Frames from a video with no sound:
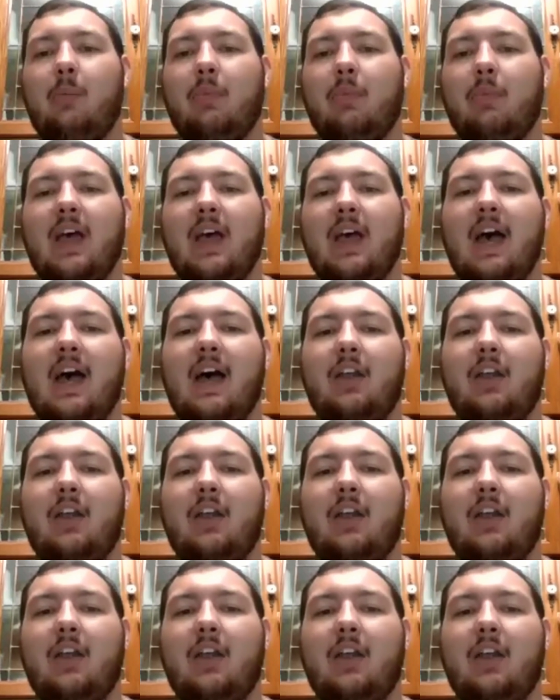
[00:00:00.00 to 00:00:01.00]
They
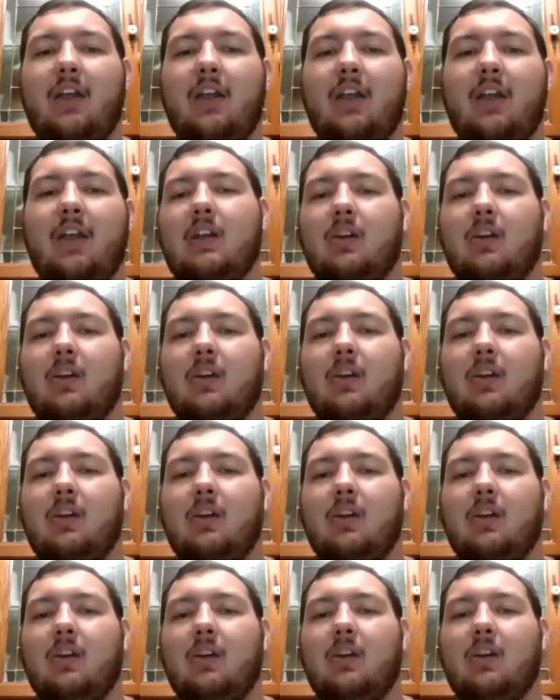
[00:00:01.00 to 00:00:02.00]
had
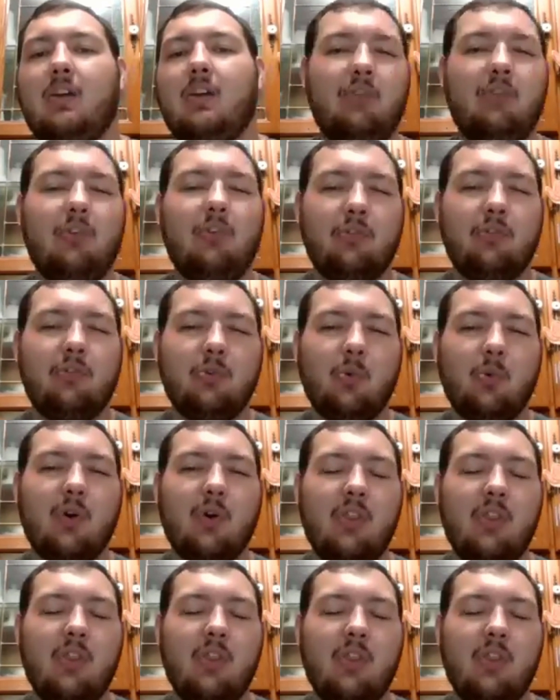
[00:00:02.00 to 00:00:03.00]
enough rice
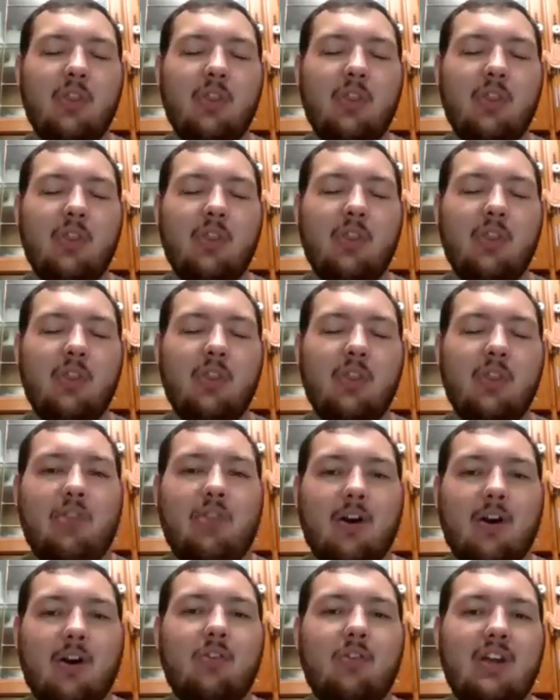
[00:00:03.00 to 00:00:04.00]
stored there to feed
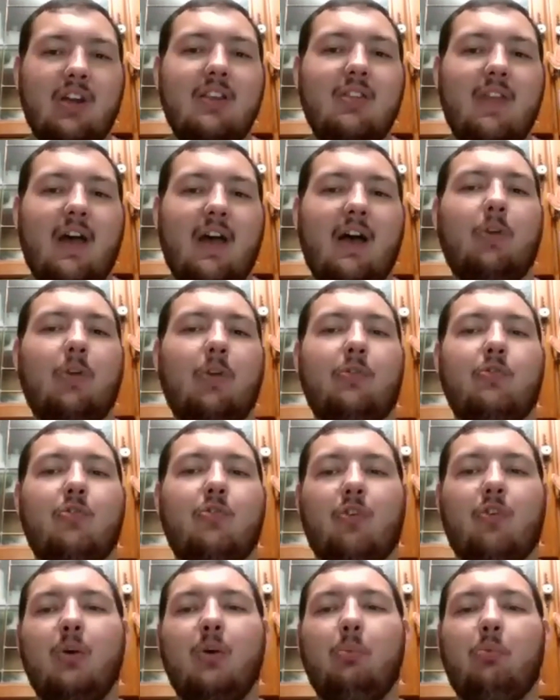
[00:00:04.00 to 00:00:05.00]
13,000
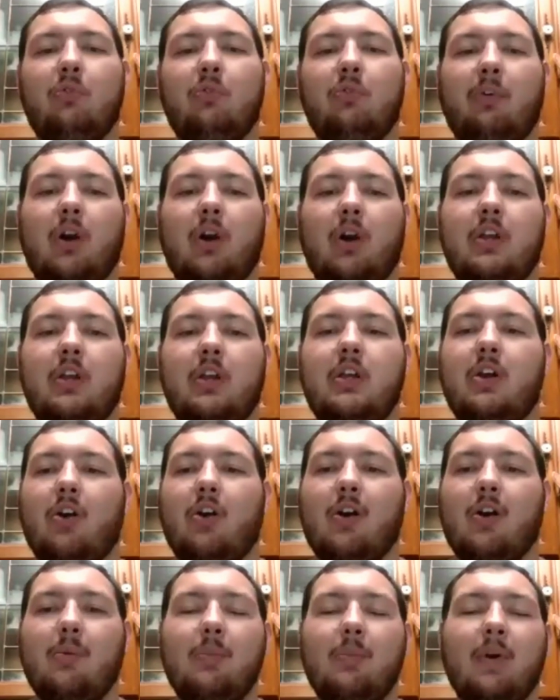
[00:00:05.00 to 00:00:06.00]
troops for a
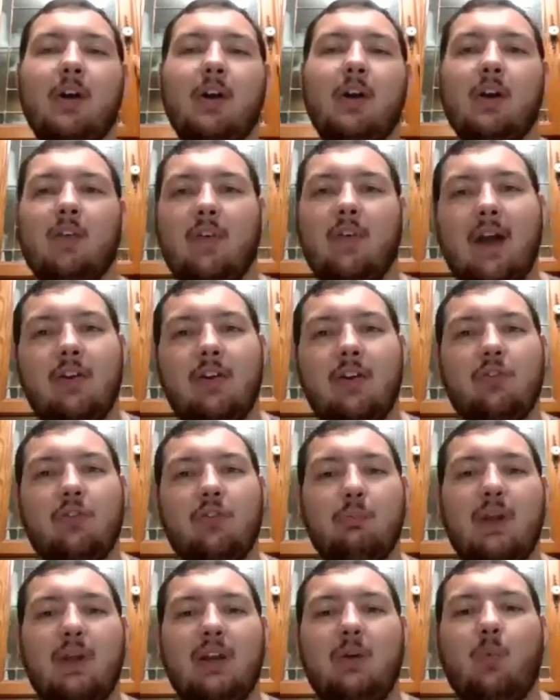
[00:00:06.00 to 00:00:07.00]
year and
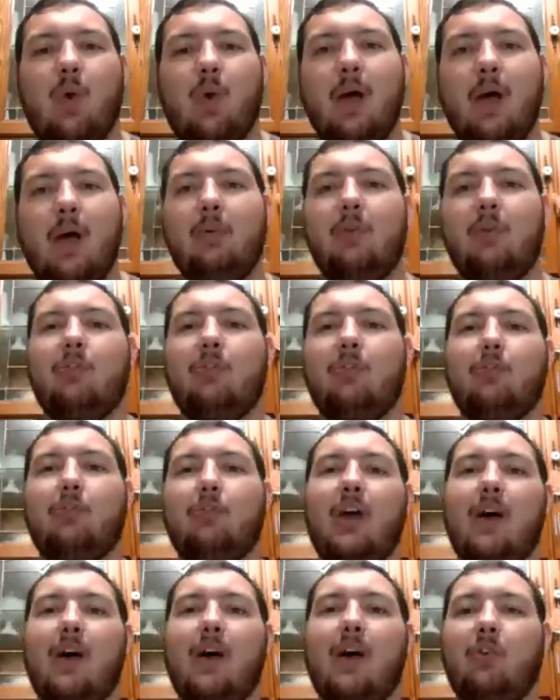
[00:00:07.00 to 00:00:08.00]
just many weapons and
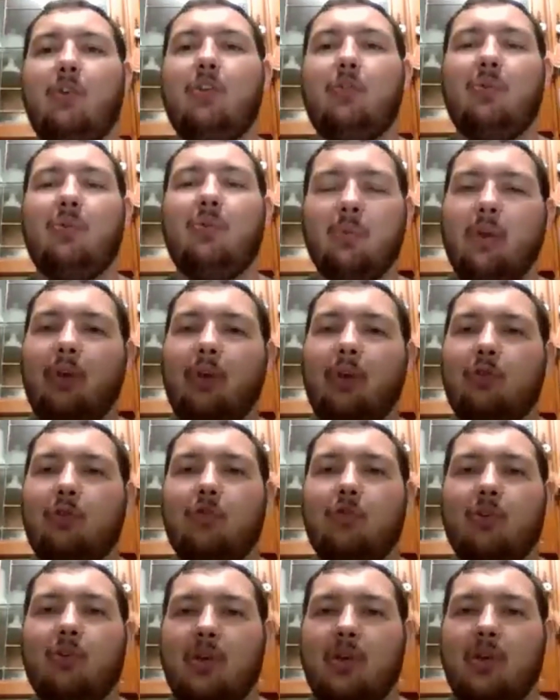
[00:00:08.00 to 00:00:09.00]
stuff. So this was a really
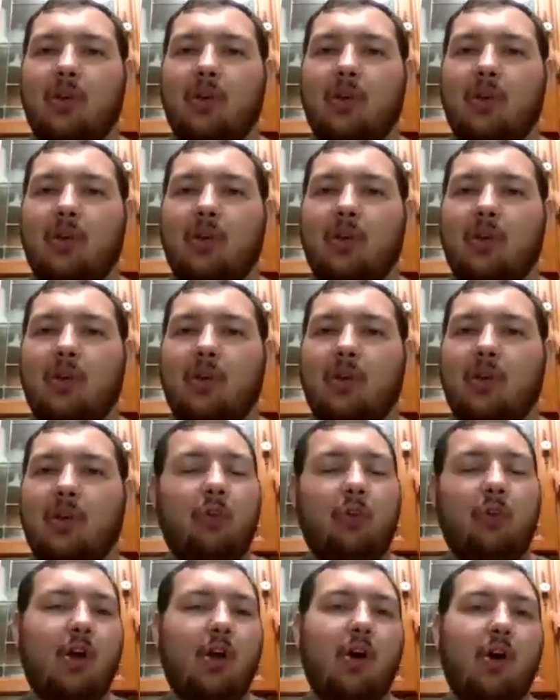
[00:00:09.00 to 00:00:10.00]
strategic point
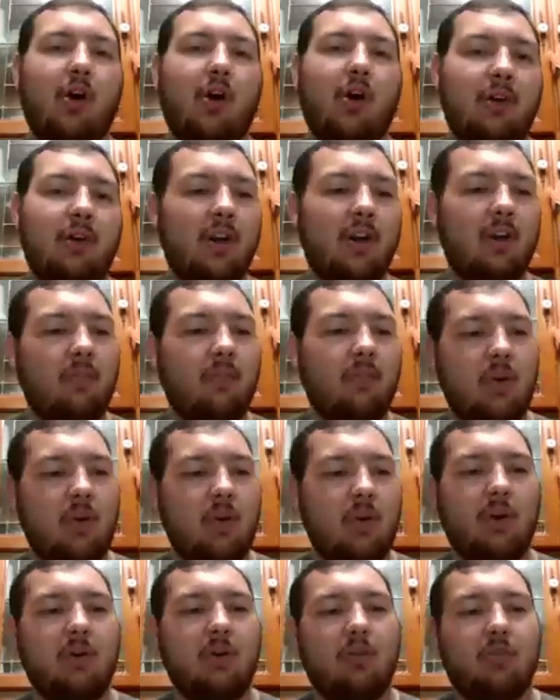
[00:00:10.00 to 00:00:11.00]
early on. You
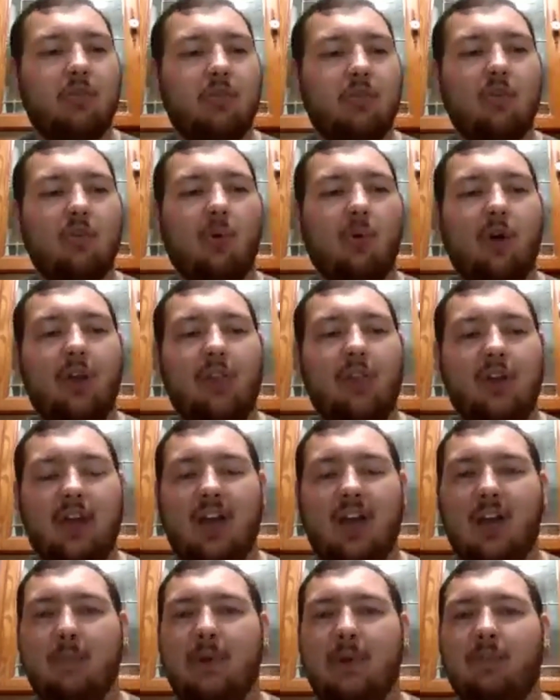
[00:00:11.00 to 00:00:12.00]
want to destroy the
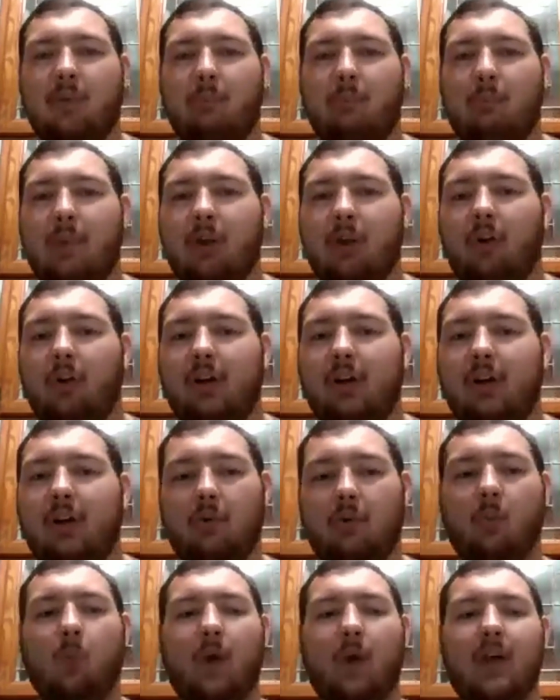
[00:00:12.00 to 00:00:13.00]
enemy's ability
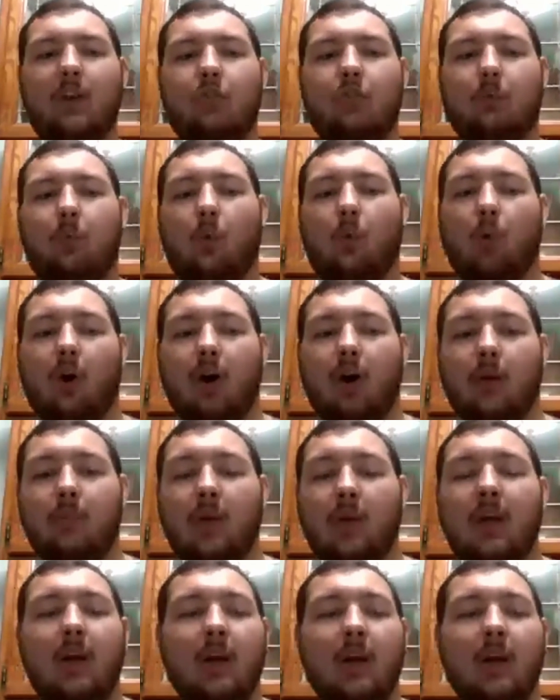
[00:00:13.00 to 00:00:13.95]
to wage war.